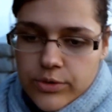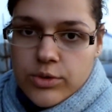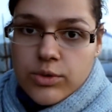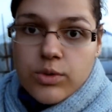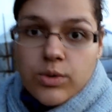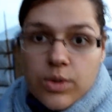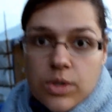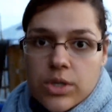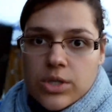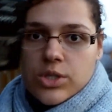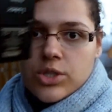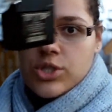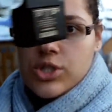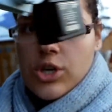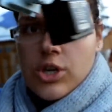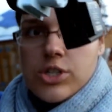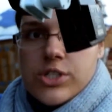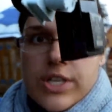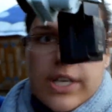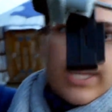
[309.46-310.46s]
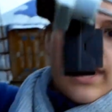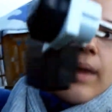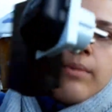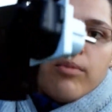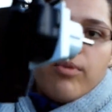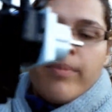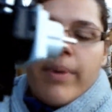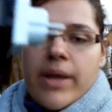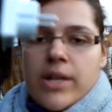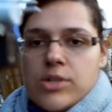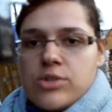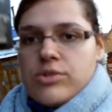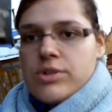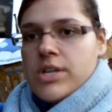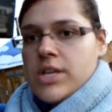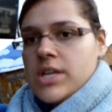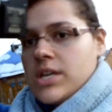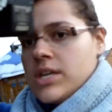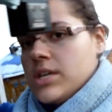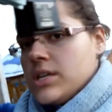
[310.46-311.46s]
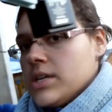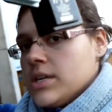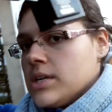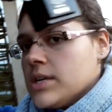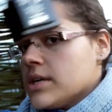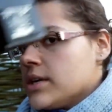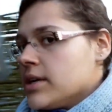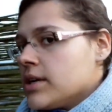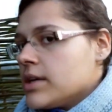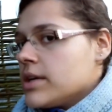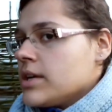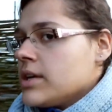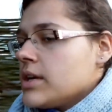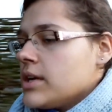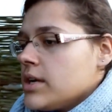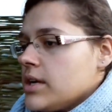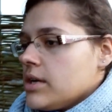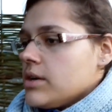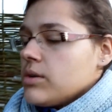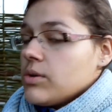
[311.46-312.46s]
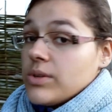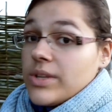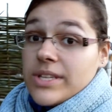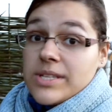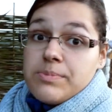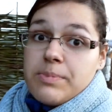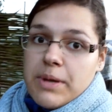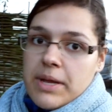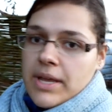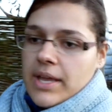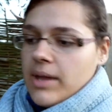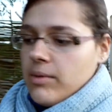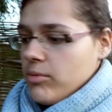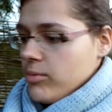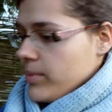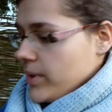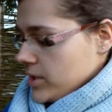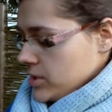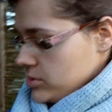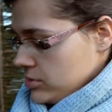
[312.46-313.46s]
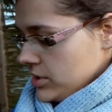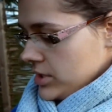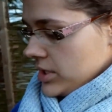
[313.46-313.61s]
to charge the camera battery. Or the spare camera battery.